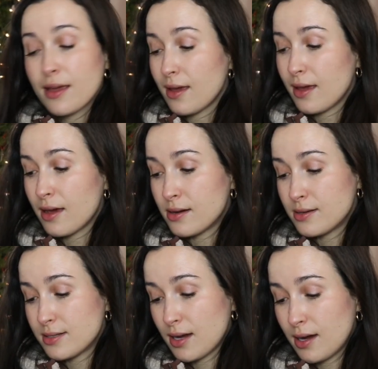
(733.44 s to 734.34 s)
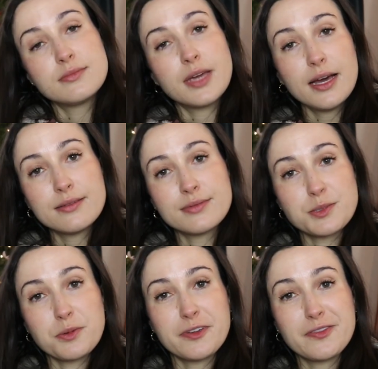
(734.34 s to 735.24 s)
And yeah,
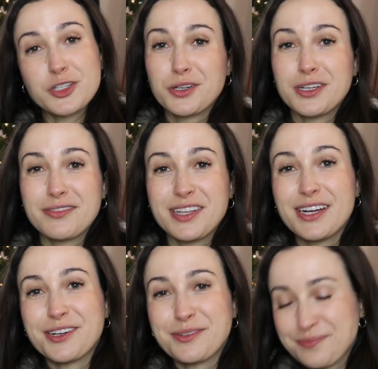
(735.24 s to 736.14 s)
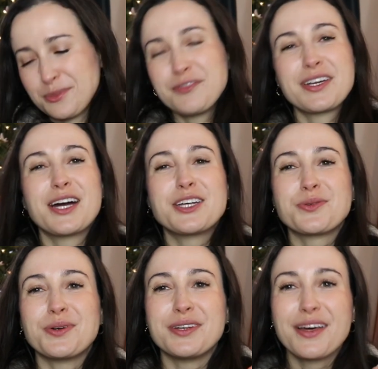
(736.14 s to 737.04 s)
it's my favorite jerky of the year. Moving on
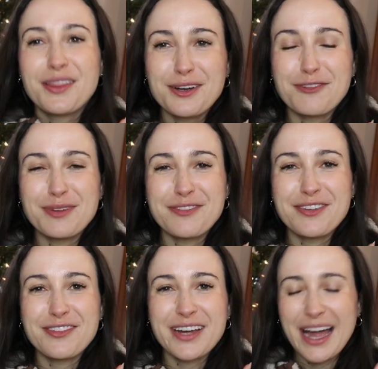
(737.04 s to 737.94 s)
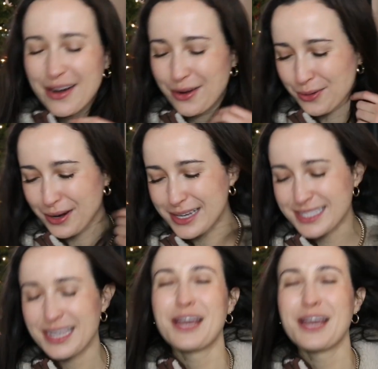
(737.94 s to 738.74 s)
to another of my favorite categories,